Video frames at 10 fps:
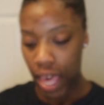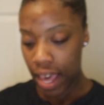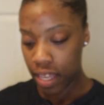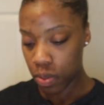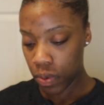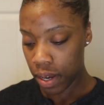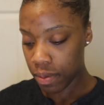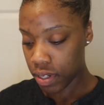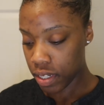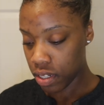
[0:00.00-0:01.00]
that is what
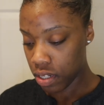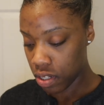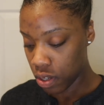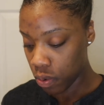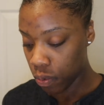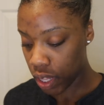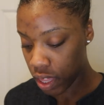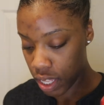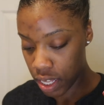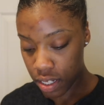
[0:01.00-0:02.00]
I'm going to do
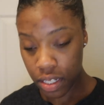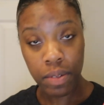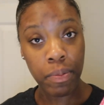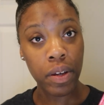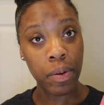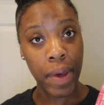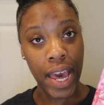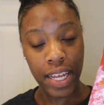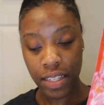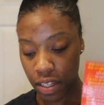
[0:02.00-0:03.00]
with this milk
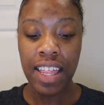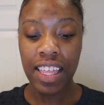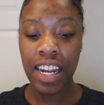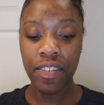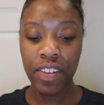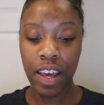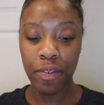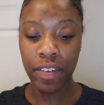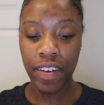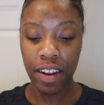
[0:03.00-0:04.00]
mask. Then after
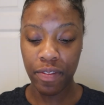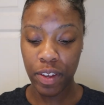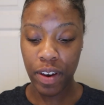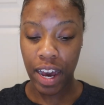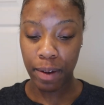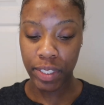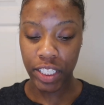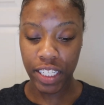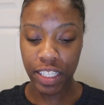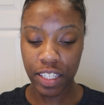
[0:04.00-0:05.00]
that, we've got a few
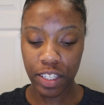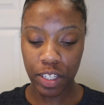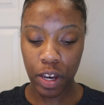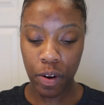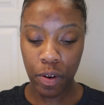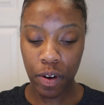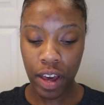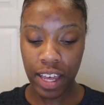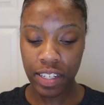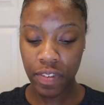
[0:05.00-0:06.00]
options. So
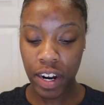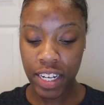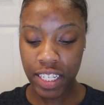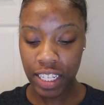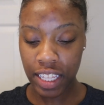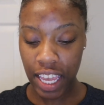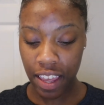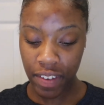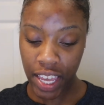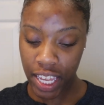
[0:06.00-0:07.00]
as far as a
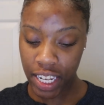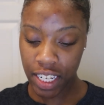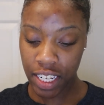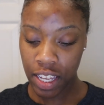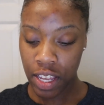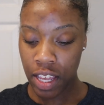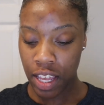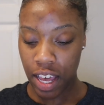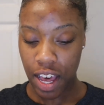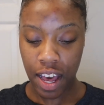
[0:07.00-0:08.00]
leave-in,
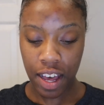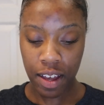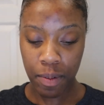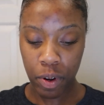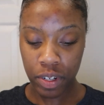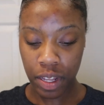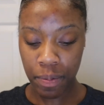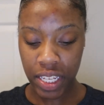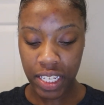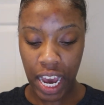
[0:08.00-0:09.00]
um, or
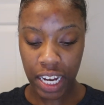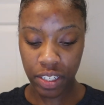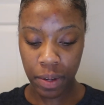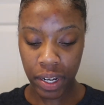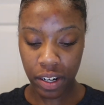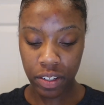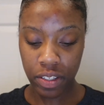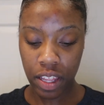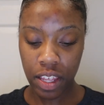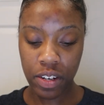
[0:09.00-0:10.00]
something to hydrate my curls.
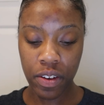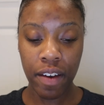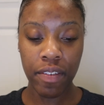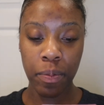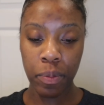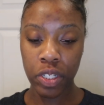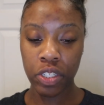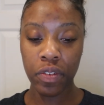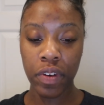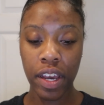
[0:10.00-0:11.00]
So they do have a
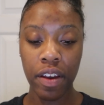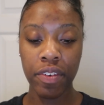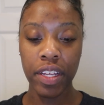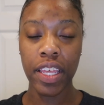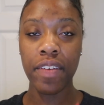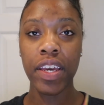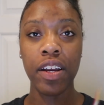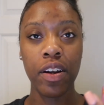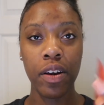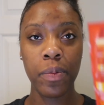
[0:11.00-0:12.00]
moisture recovery leave-in
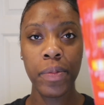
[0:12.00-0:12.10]
curl